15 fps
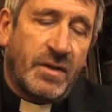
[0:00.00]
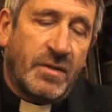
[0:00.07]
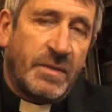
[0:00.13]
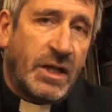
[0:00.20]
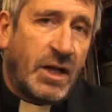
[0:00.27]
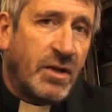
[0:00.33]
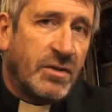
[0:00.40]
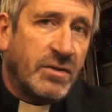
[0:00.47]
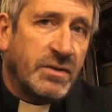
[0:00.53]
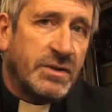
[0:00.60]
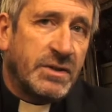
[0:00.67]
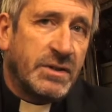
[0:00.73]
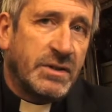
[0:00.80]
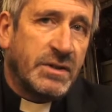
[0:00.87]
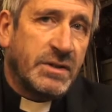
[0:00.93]

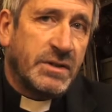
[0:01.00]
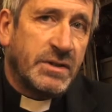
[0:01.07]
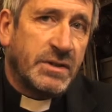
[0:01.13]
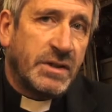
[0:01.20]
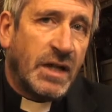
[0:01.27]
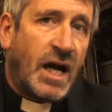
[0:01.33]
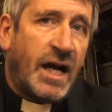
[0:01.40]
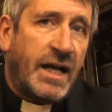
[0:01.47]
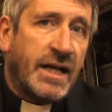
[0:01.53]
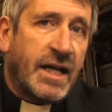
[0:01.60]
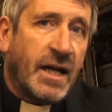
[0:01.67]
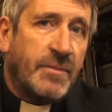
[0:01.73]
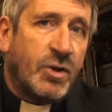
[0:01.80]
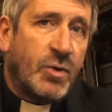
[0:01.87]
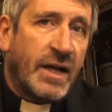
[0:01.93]
Behold, I
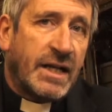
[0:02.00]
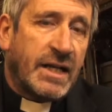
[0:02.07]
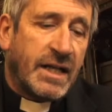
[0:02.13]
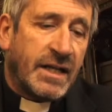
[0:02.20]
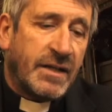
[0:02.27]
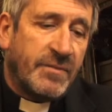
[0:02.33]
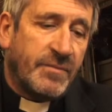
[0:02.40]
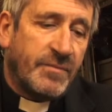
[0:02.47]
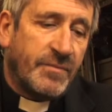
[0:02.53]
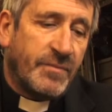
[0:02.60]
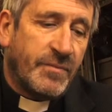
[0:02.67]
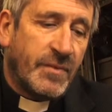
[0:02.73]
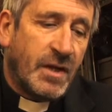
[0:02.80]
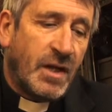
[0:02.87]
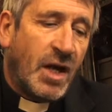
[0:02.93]
come quickly.
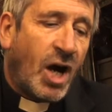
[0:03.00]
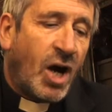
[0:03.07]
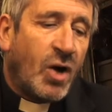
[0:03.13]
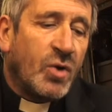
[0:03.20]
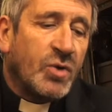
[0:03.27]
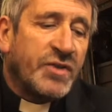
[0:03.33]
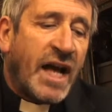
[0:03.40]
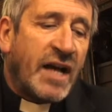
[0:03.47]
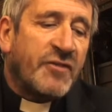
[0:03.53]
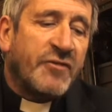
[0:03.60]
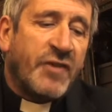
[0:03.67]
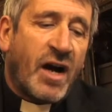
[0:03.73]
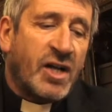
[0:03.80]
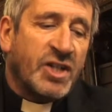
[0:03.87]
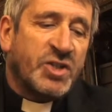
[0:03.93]
Hold that
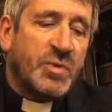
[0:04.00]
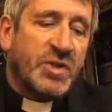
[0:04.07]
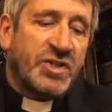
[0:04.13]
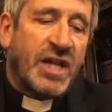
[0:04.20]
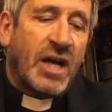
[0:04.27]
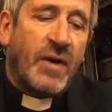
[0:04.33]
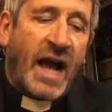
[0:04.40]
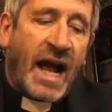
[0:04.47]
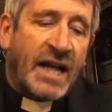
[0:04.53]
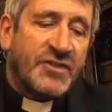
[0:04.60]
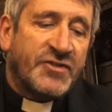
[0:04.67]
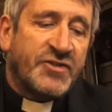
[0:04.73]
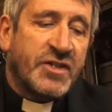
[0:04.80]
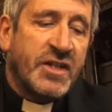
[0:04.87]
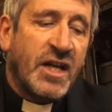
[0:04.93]
fast which thou
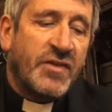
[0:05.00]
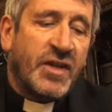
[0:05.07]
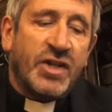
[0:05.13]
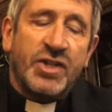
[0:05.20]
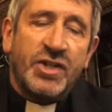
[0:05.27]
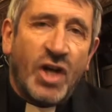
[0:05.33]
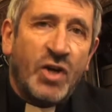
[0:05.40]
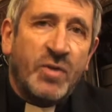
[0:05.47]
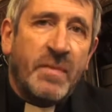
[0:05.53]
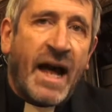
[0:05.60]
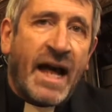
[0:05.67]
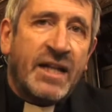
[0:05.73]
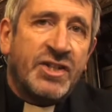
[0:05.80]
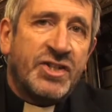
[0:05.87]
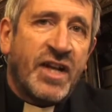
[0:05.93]
hast, that no
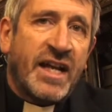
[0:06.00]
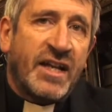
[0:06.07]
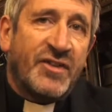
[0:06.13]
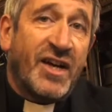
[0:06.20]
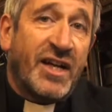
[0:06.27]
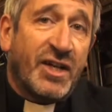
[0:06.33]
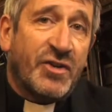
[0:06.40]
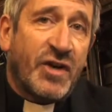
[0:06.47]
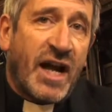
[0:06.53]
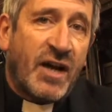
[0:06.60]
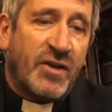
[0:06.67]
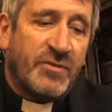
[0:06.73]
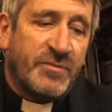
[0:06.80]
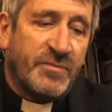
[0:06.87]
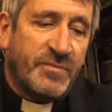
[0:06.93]
man take thy
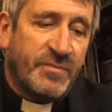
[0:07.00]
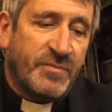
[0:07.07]
crown.